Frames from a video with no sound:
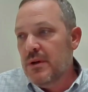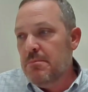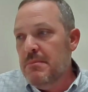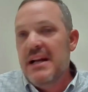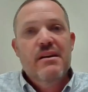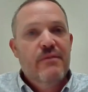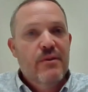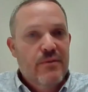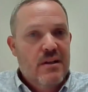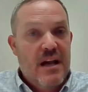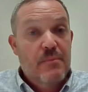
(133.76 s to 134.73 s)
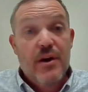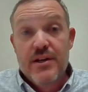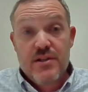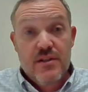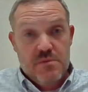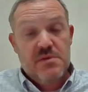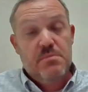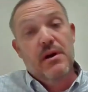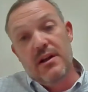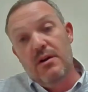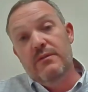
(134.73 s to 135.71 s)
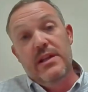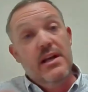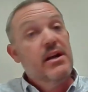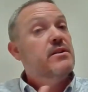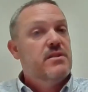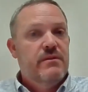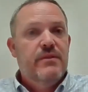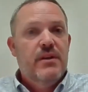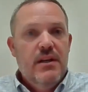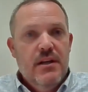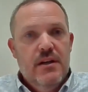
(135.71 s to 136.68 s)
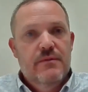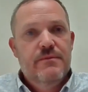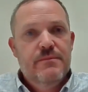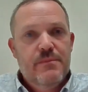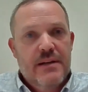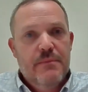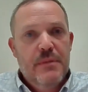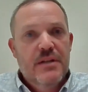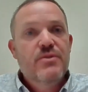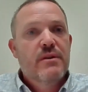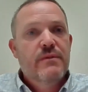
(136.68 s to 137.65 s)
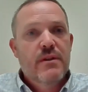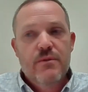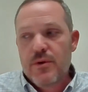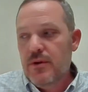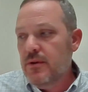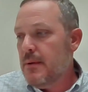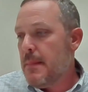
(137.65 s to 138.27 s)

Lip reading: many of the collaborations from SmartLink over the years have kind of been driven through.